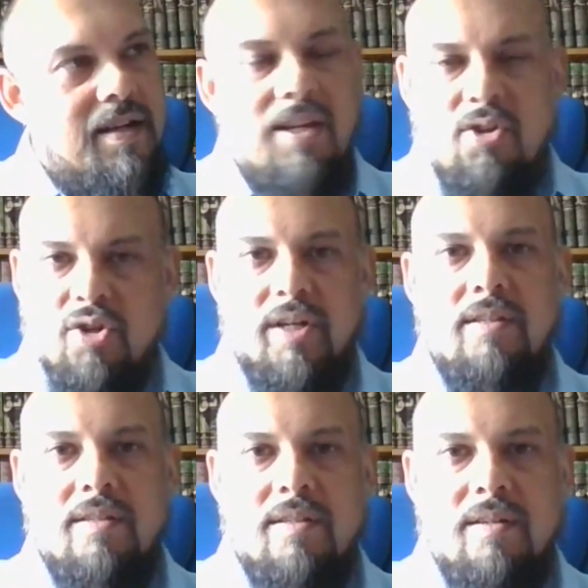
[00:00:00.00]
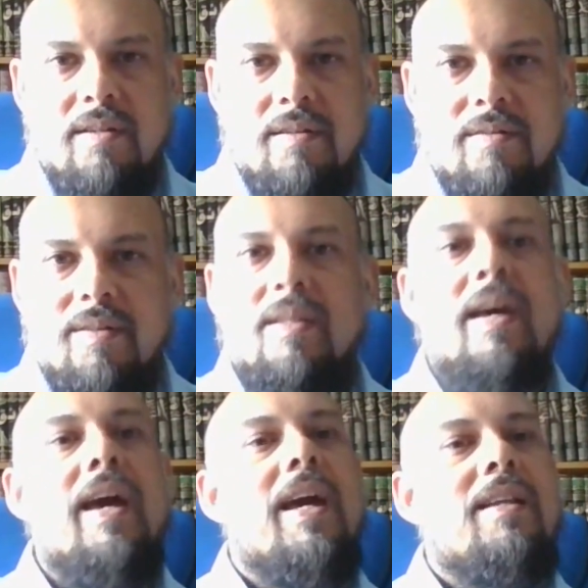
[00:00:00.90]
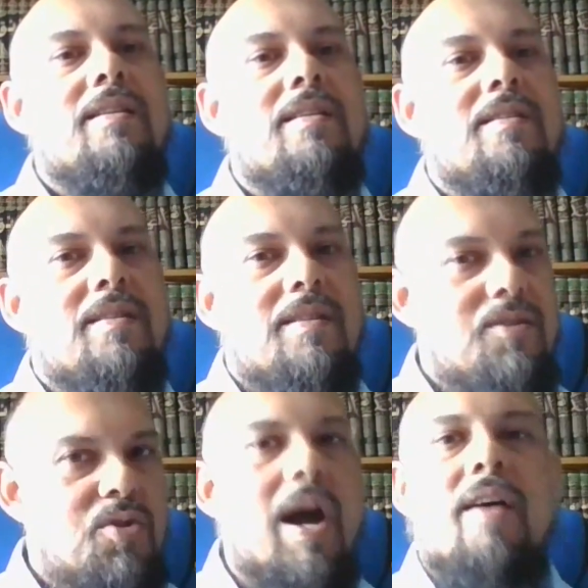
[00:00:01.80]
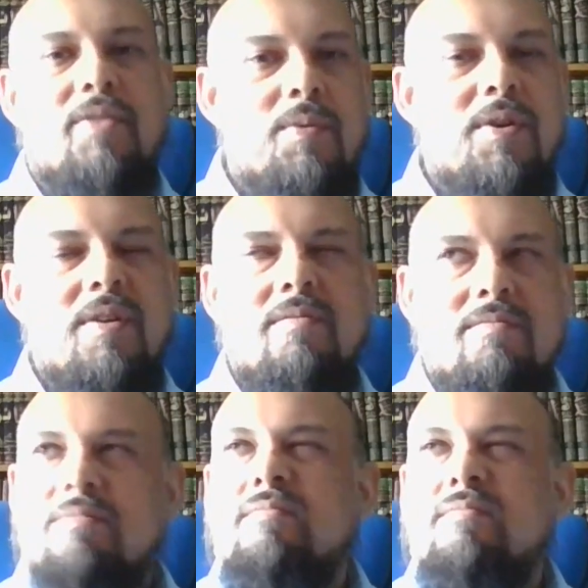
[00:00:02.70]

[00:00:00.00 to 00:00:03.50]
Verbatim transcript: interest, then you have to be